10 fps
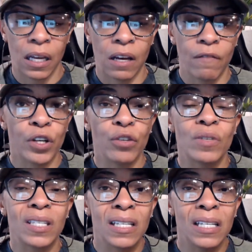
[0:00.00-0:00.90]
for you to
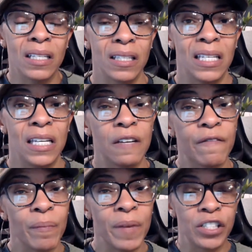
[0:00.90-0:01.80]
get the
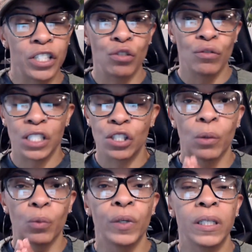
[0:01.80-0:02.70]
information that you need to
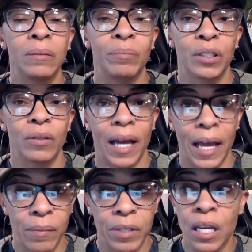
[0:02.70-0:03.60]
really build
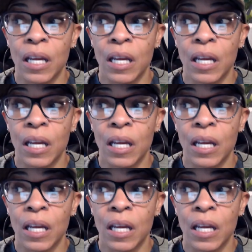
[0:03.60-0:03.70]
habits.